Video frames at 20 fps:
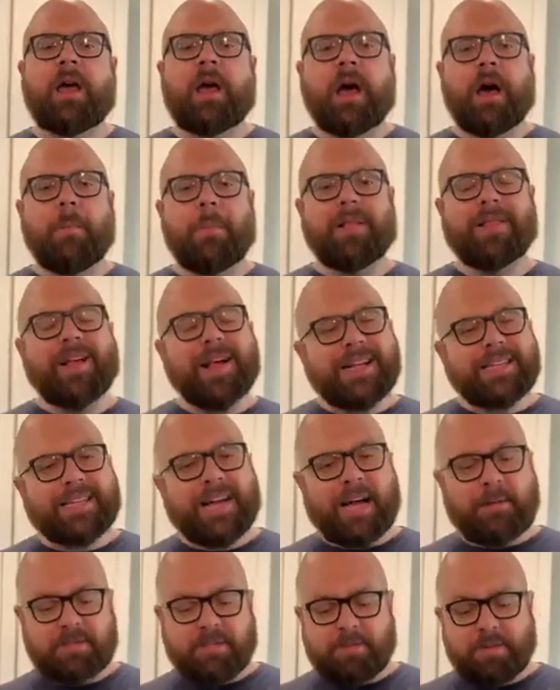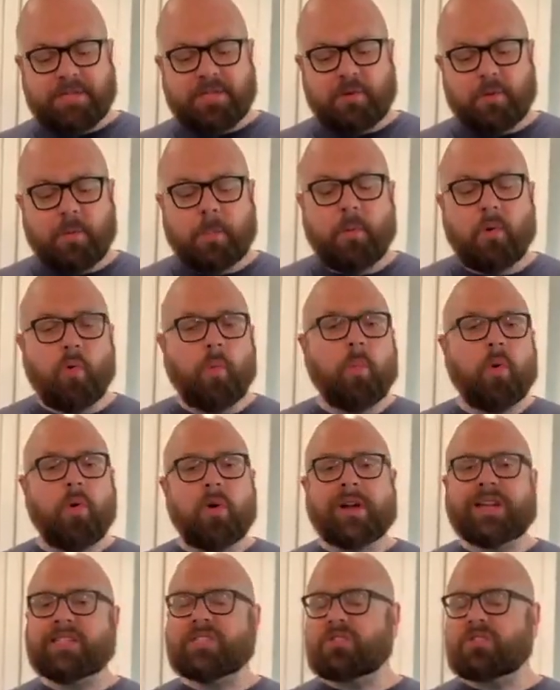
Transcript: But a lot of times, especially with pulled pork,